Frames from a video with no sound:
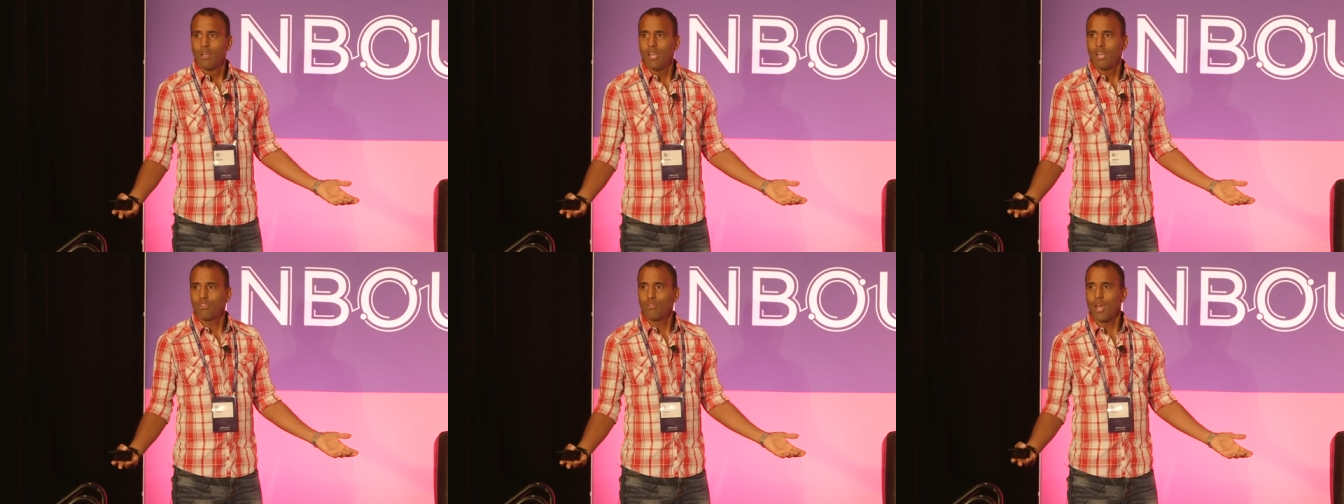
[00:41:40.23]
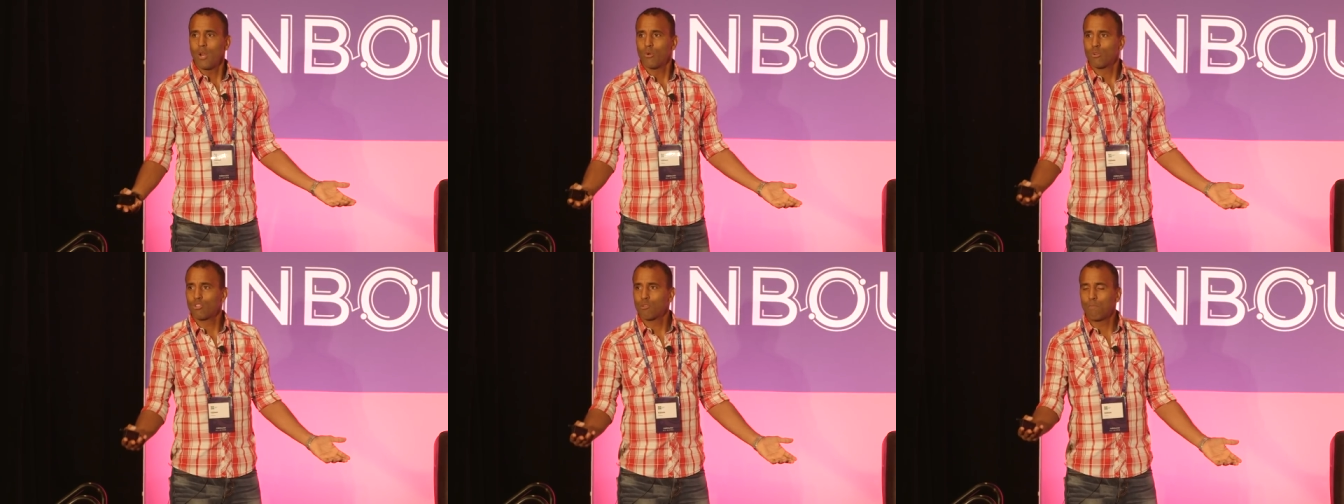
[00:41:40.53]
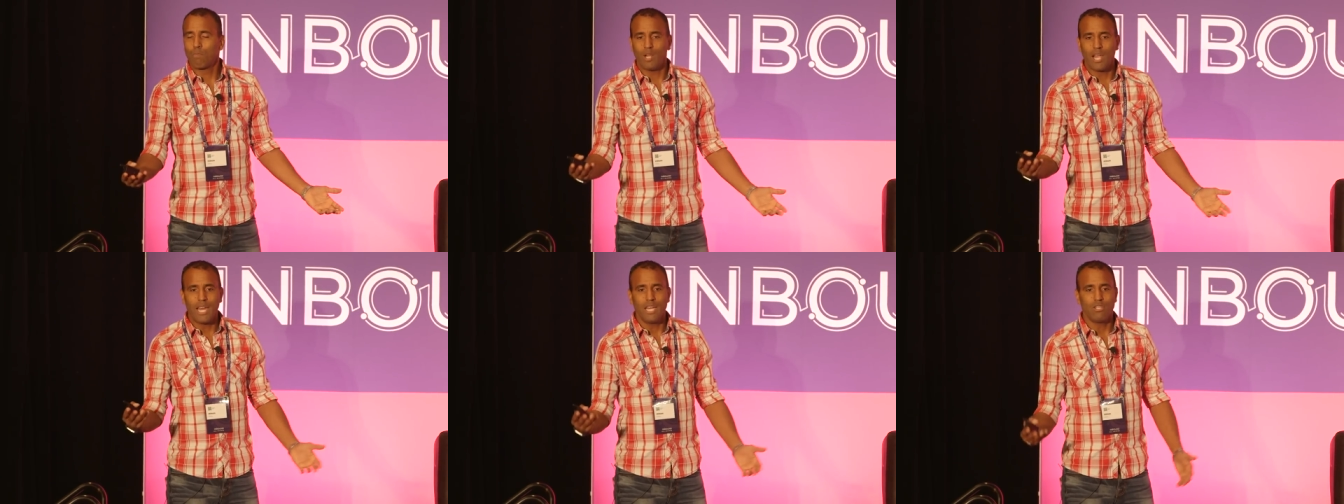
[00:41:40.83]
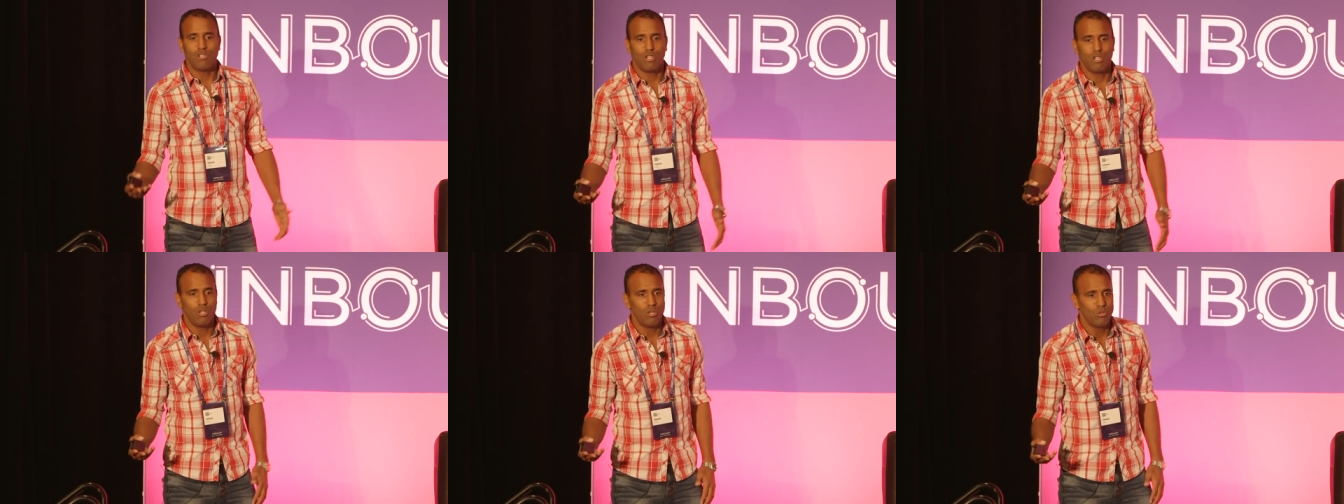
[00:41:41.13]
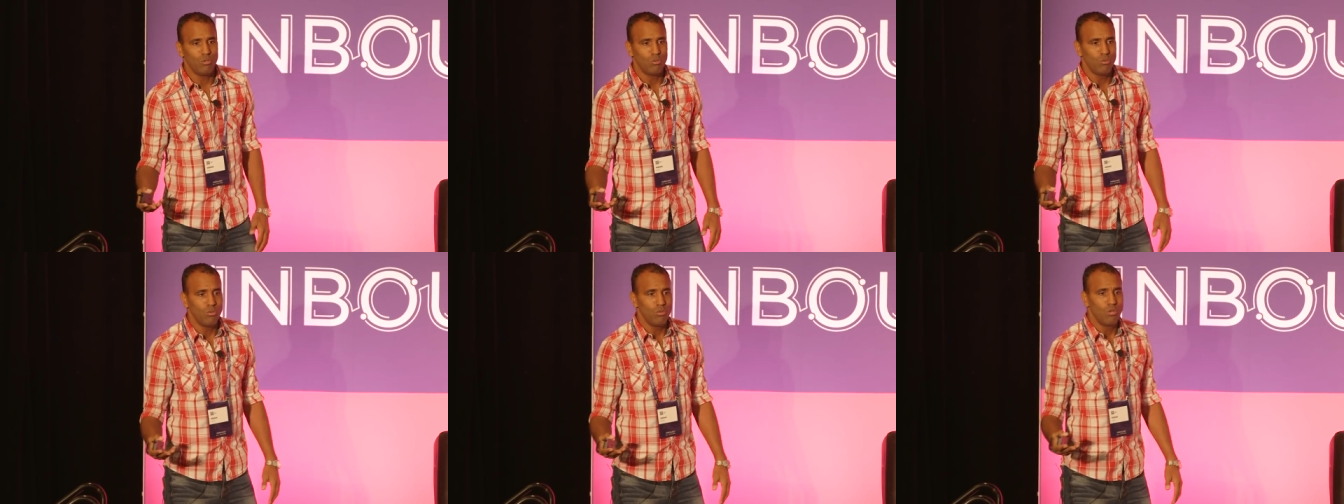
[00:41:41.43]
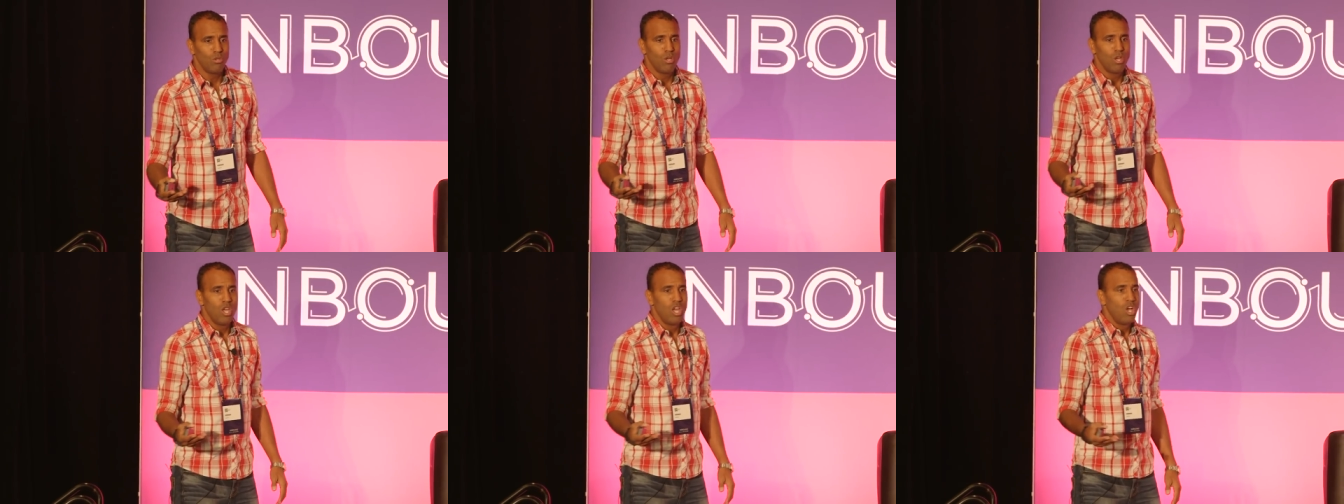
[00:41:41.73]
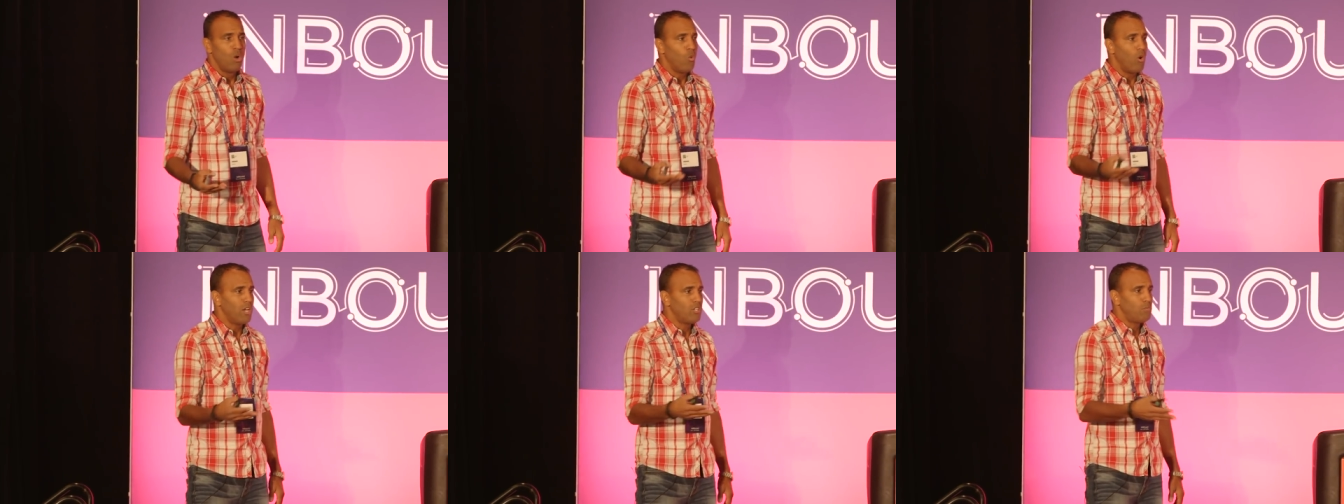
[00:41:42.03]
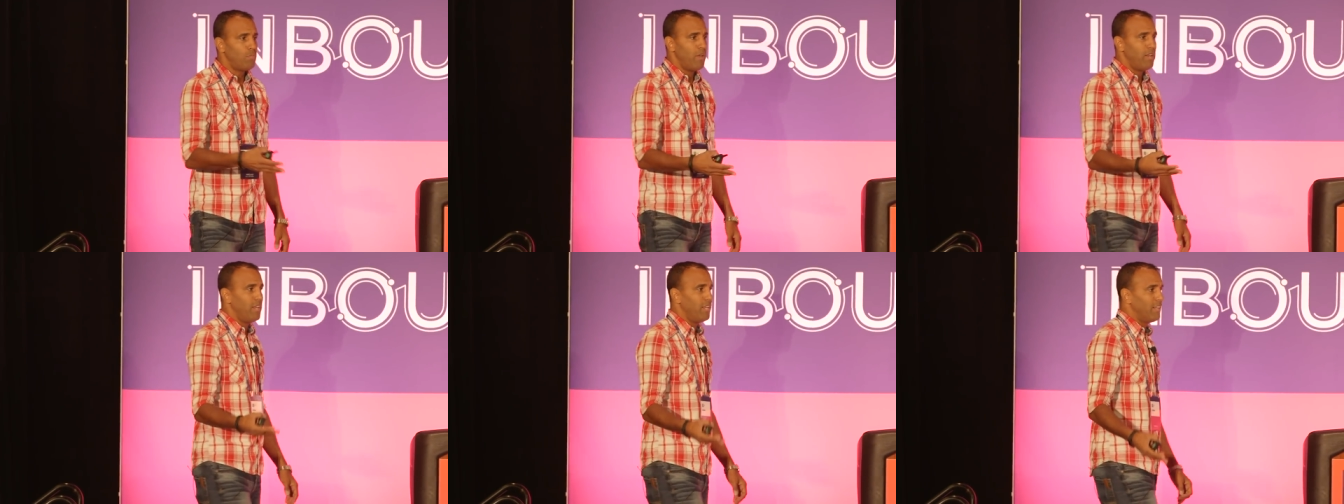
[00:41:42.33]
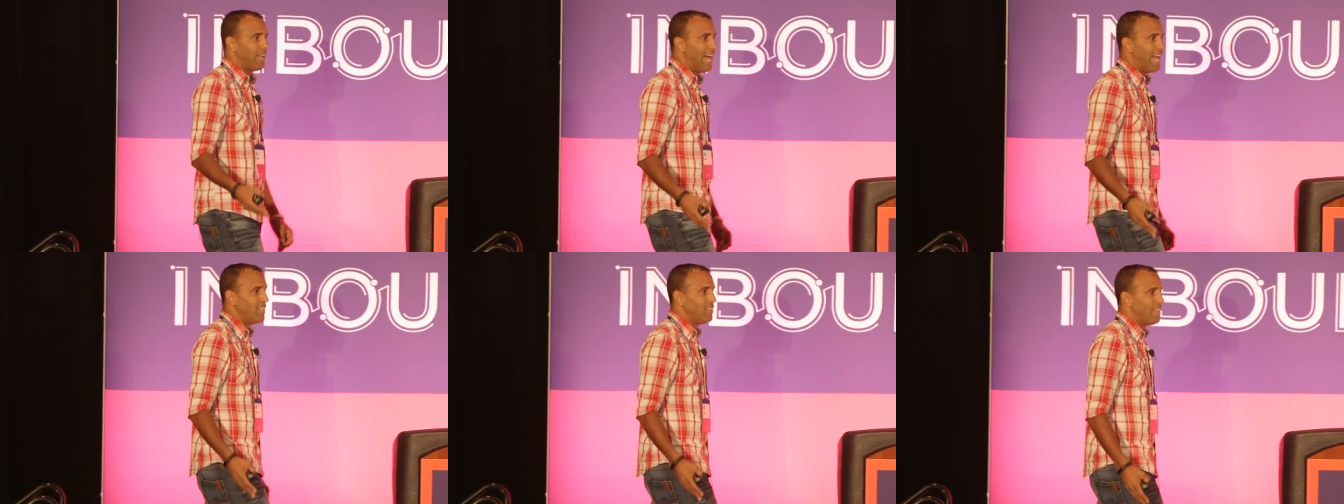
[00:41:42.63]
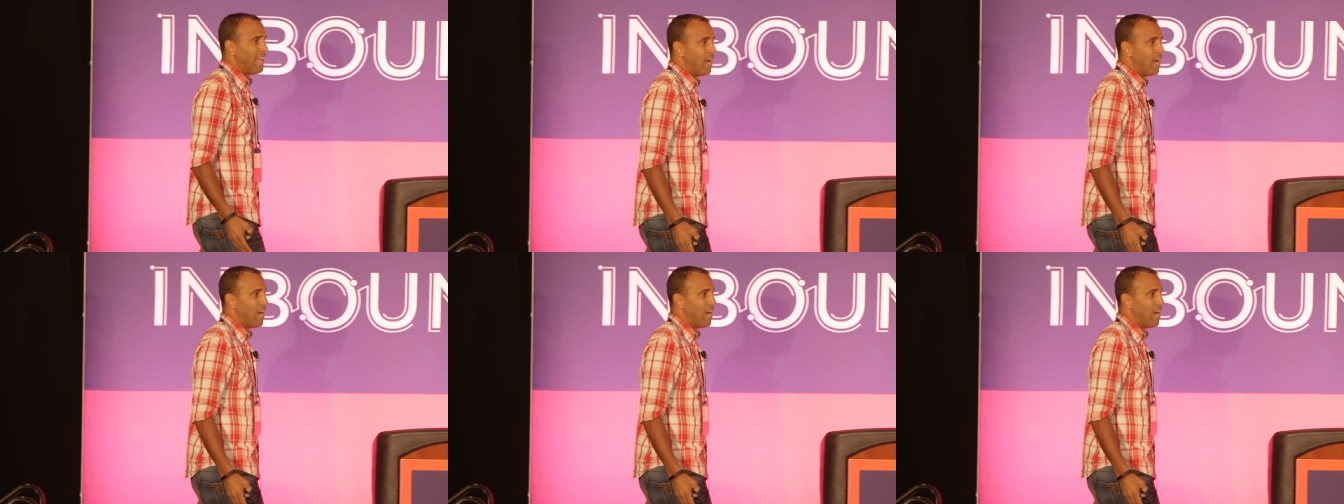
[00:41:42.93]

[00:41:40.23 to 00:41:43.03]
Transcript: and try to explain to you why spending nine